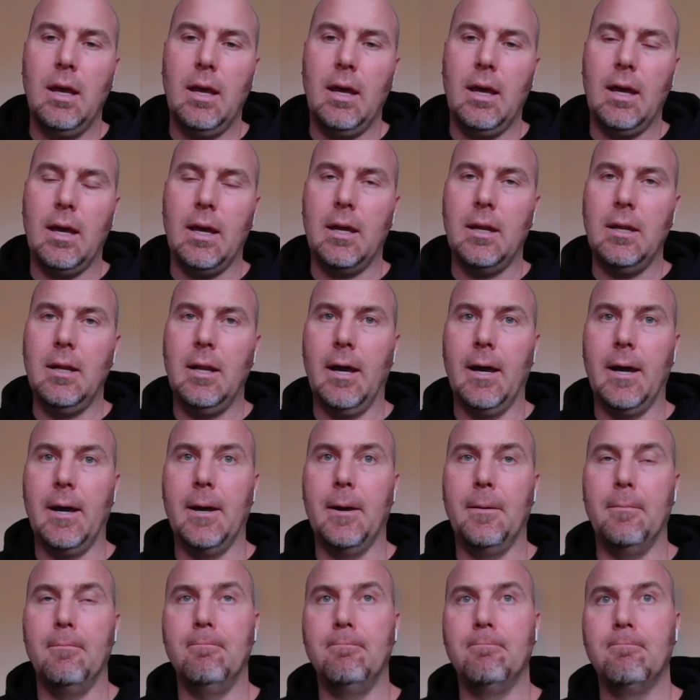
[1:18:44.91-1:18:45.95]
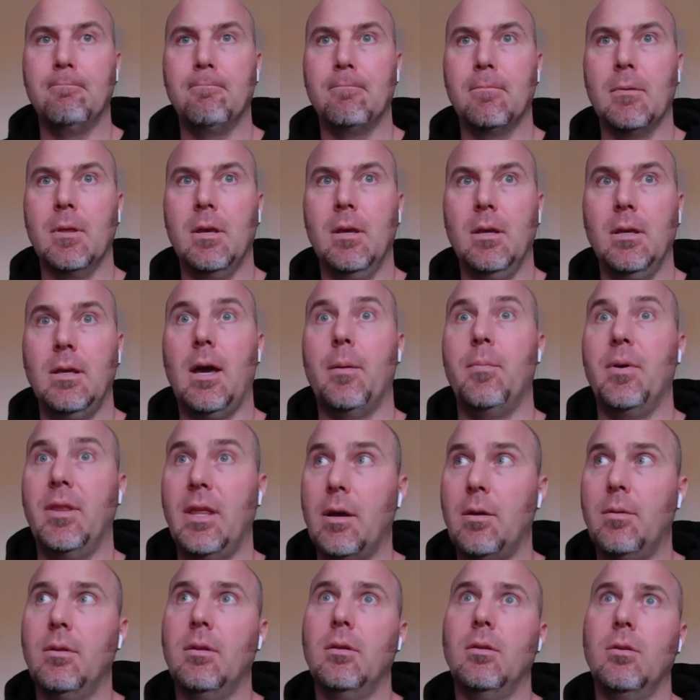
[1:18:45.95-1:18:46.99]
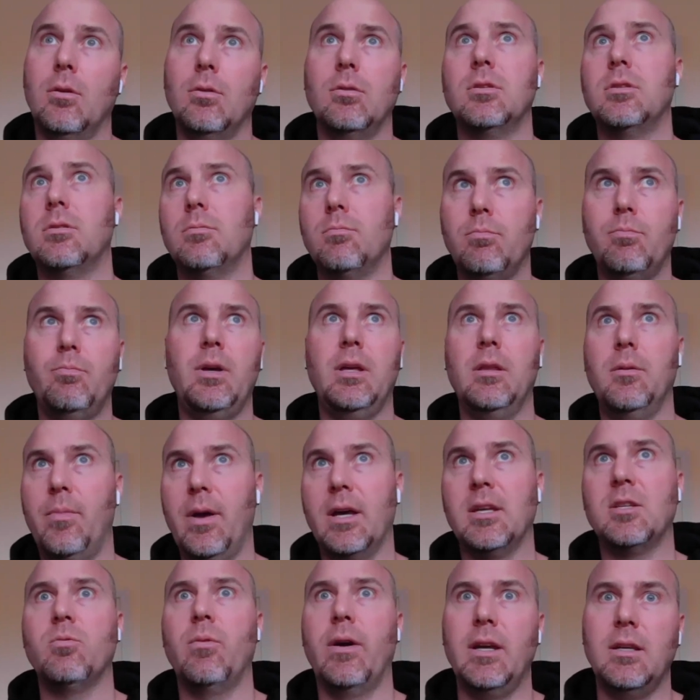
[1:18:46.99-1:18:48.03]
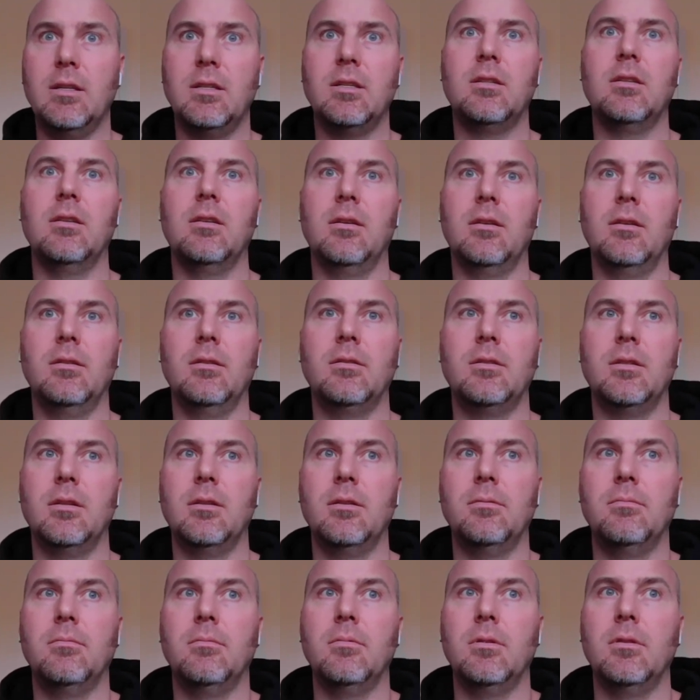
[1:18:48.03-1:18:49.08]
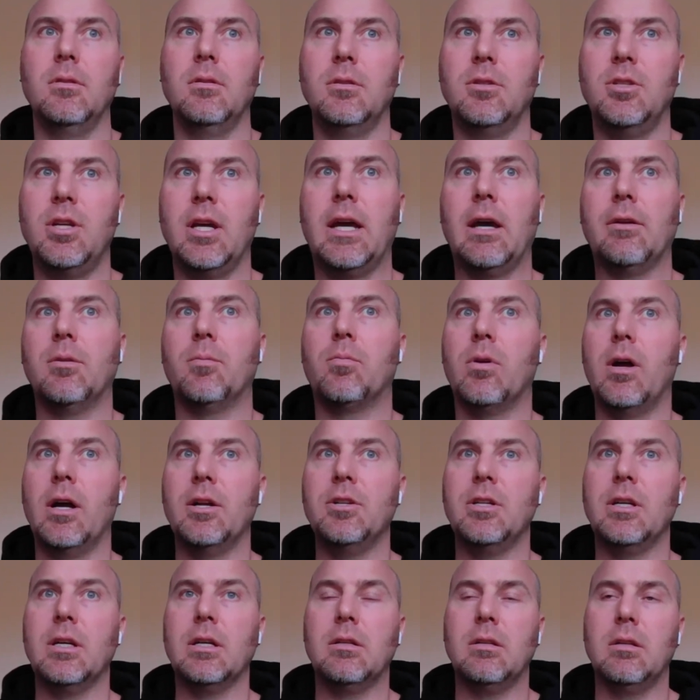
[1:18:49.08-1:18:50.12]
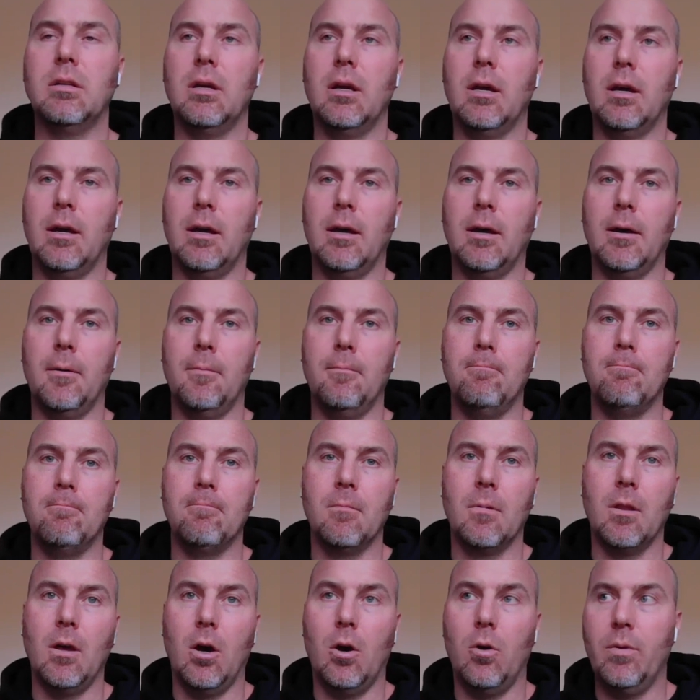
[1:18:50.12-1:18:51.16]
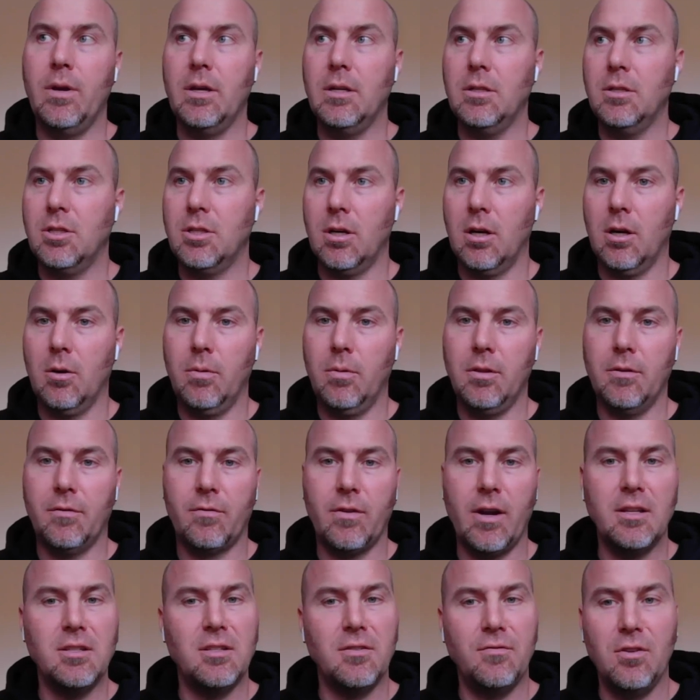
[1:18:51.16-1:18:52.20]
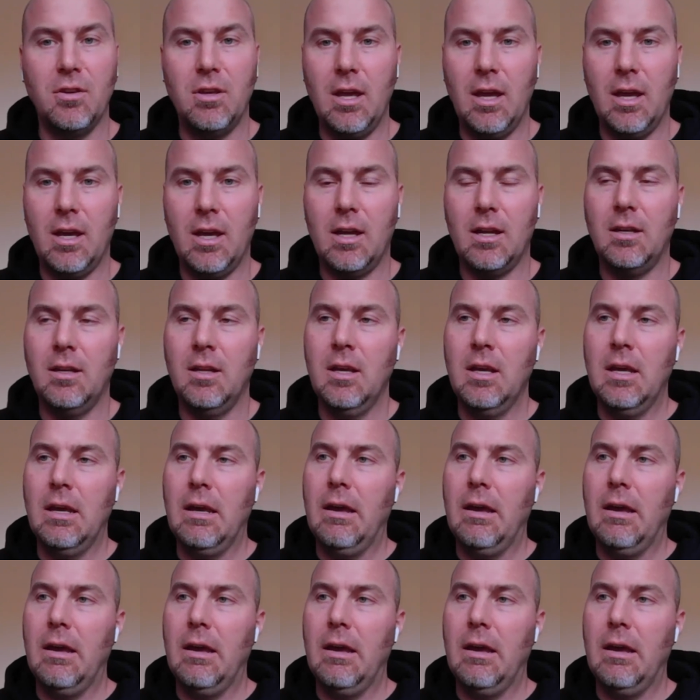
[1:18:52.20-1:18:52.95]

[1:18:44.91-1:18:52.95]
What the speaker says: And yeah, but those be the best ways to check out the project. Always share it with your friends if you can.